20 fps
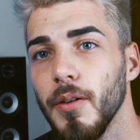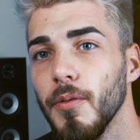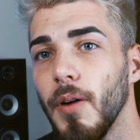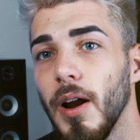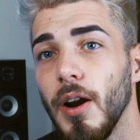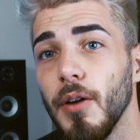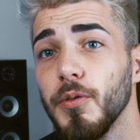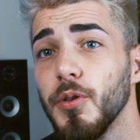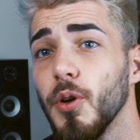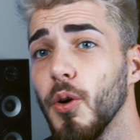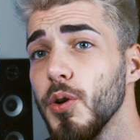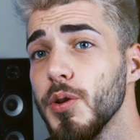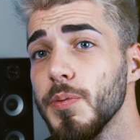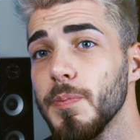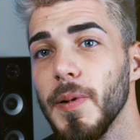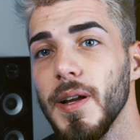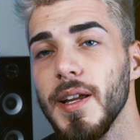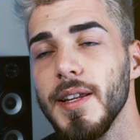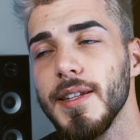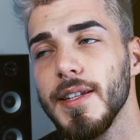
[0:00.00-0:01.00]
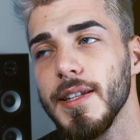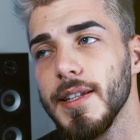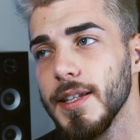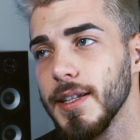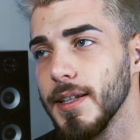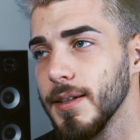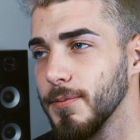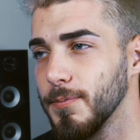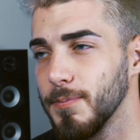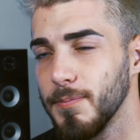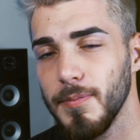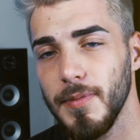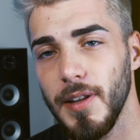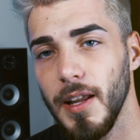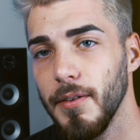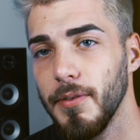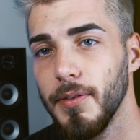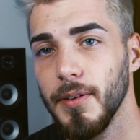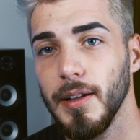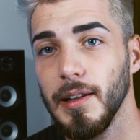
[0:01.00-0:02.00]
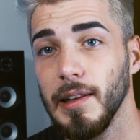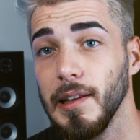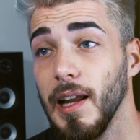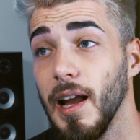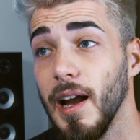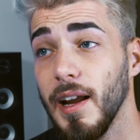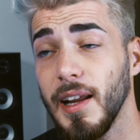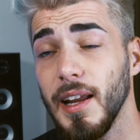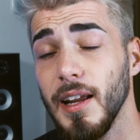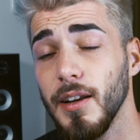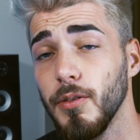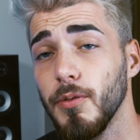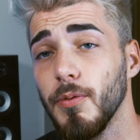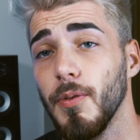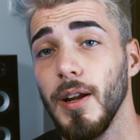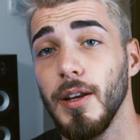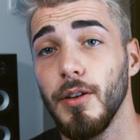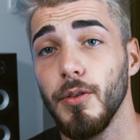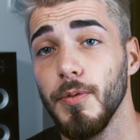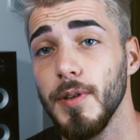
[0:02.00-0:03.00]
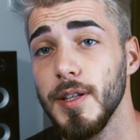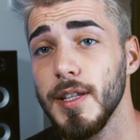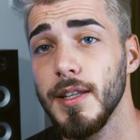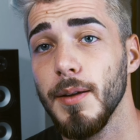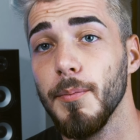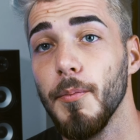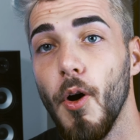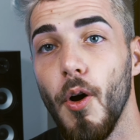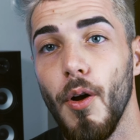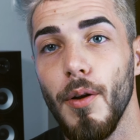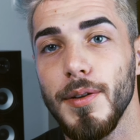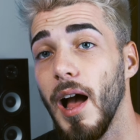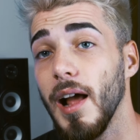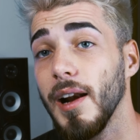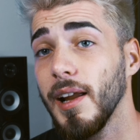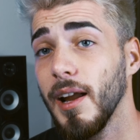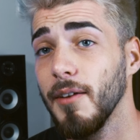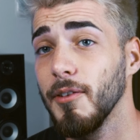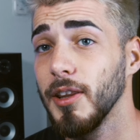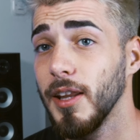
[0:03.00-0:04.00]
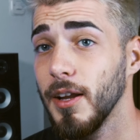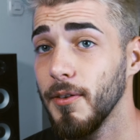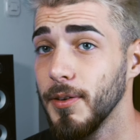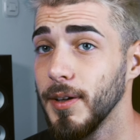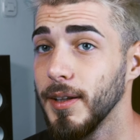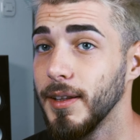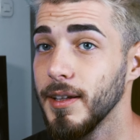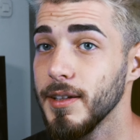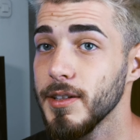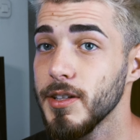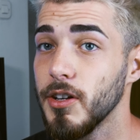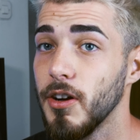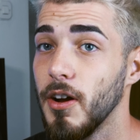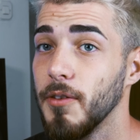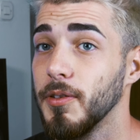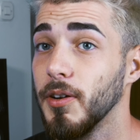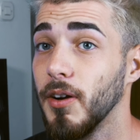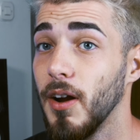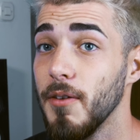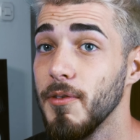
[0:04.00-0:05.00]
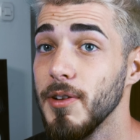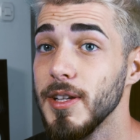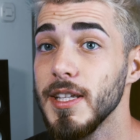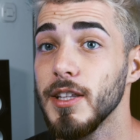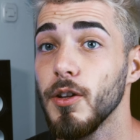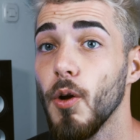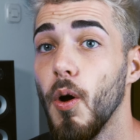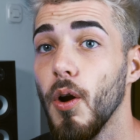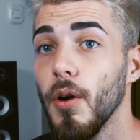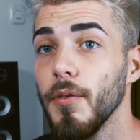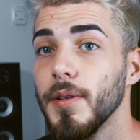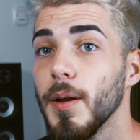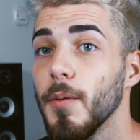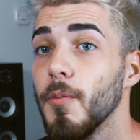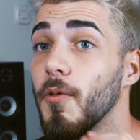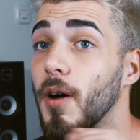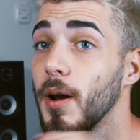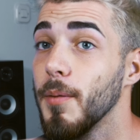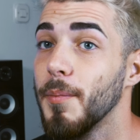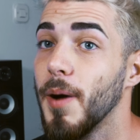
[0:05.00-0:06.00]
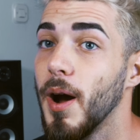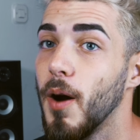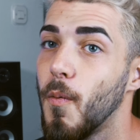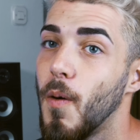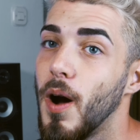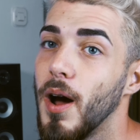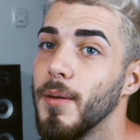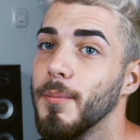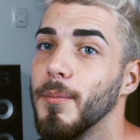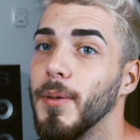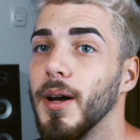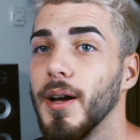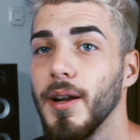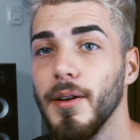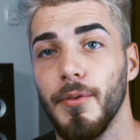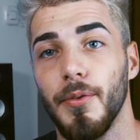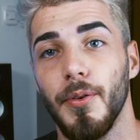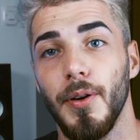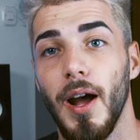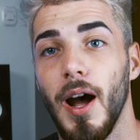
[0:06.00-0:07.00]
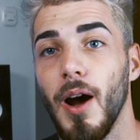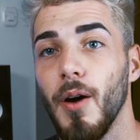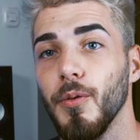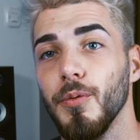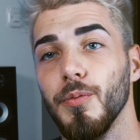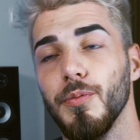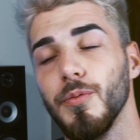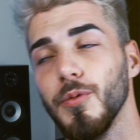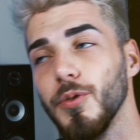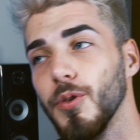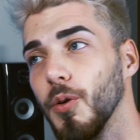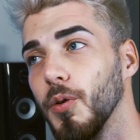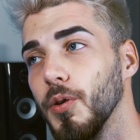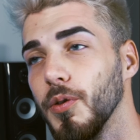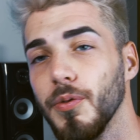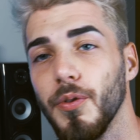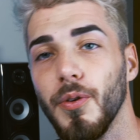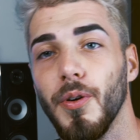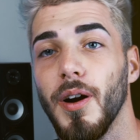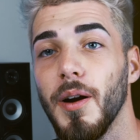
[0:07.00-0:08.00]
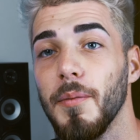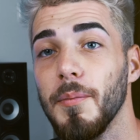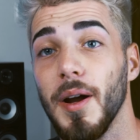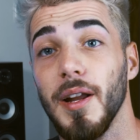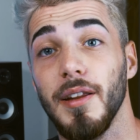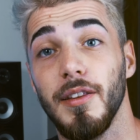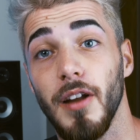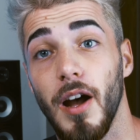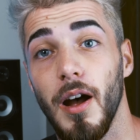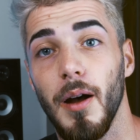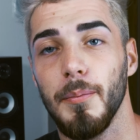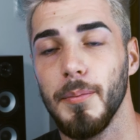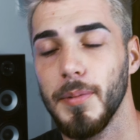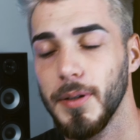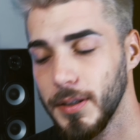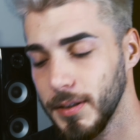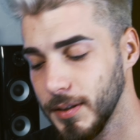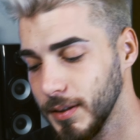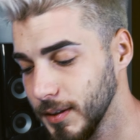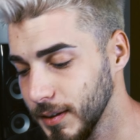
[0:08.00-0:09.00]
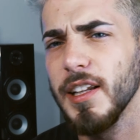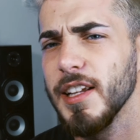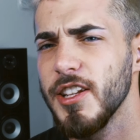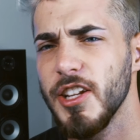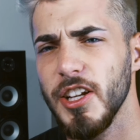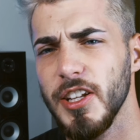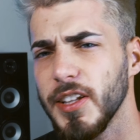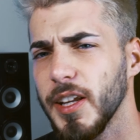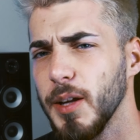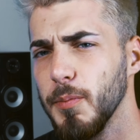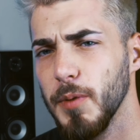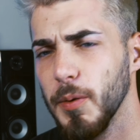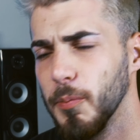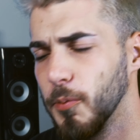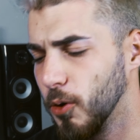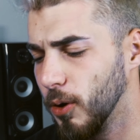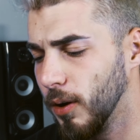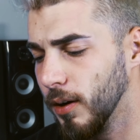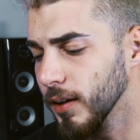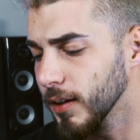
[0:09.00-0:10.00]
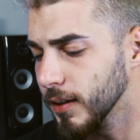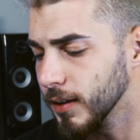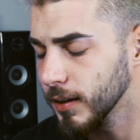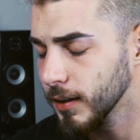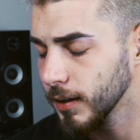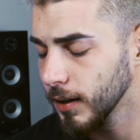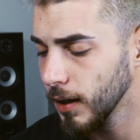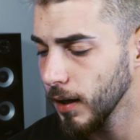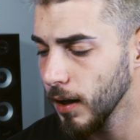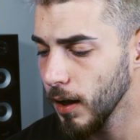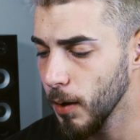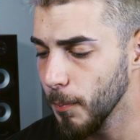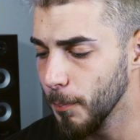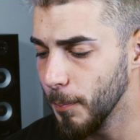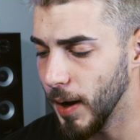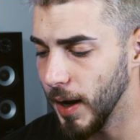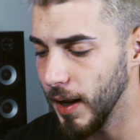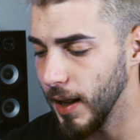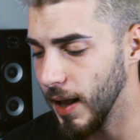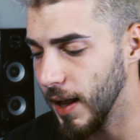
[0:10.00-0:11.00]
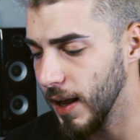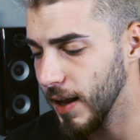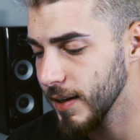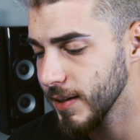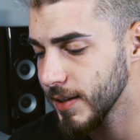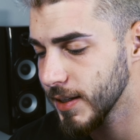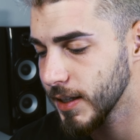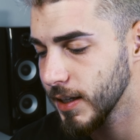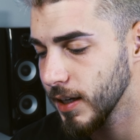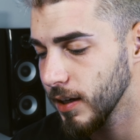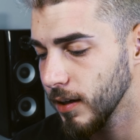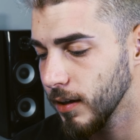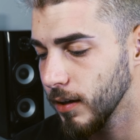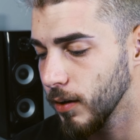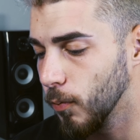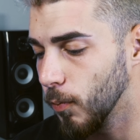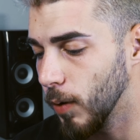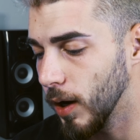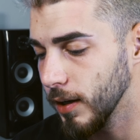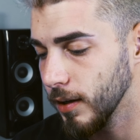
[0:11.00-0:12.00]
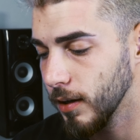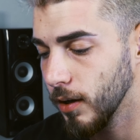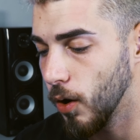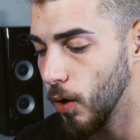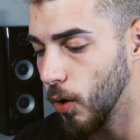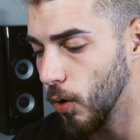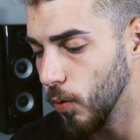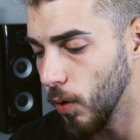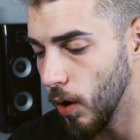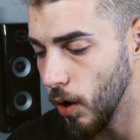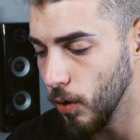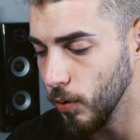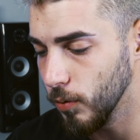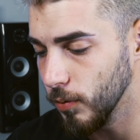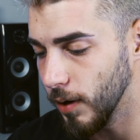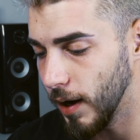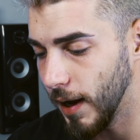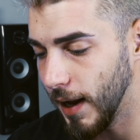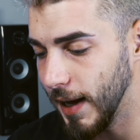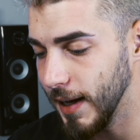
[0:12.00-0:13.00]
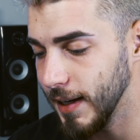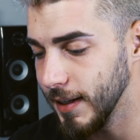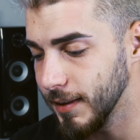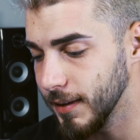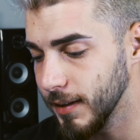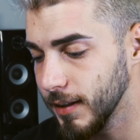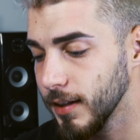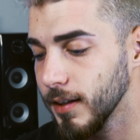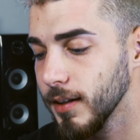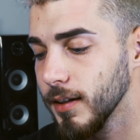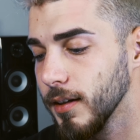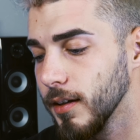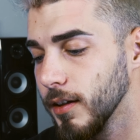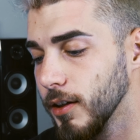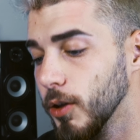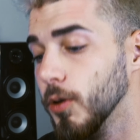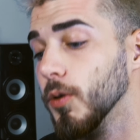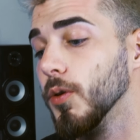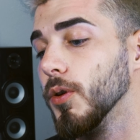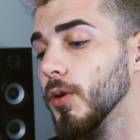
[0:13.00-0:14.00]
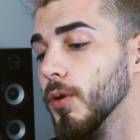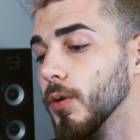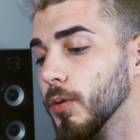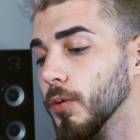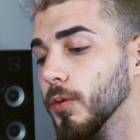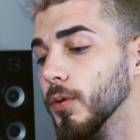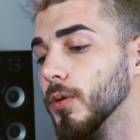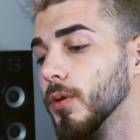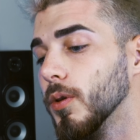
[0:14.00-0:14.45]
One of those places definitely. I can't wait to visit them all. I'll have a definite answer after I visit all of them one by one, but for now, those four are my top. Let's just keep them rolling. By S1008UU.